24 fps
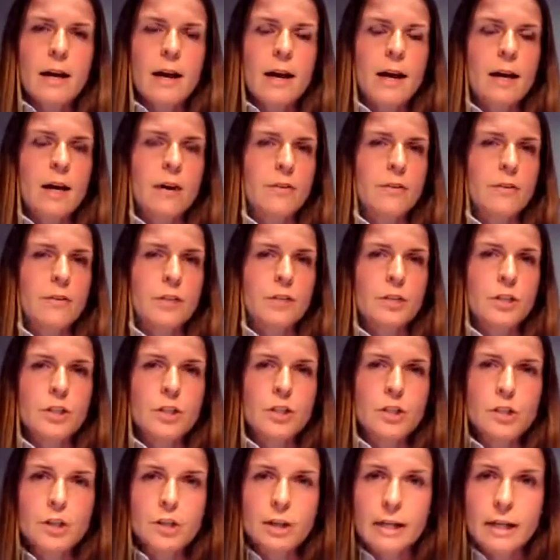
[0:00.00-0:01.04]
Uh,
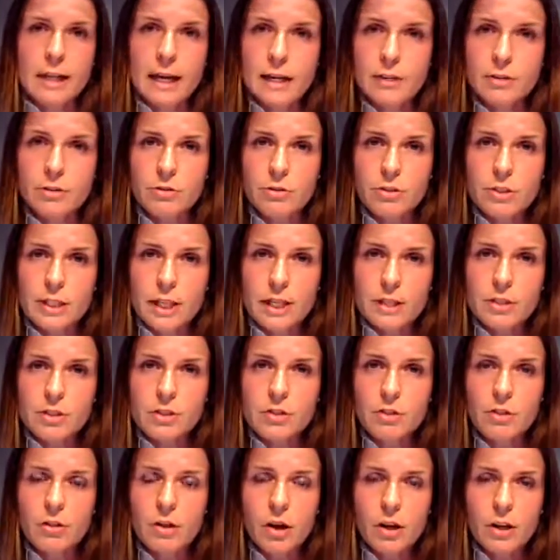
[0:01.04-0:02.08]
there's
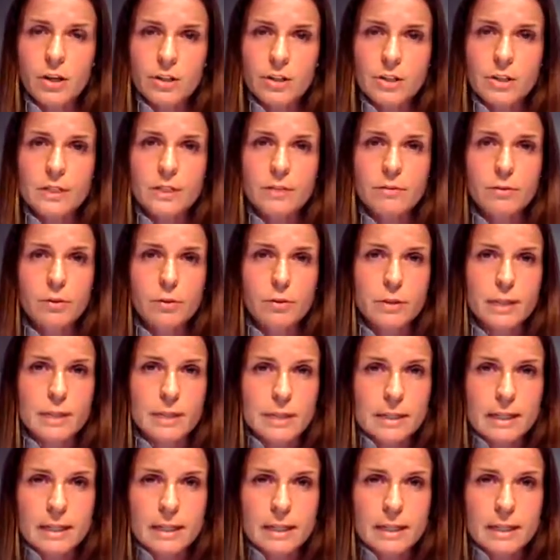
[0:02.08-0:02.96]
gastrointestinal causes, of course,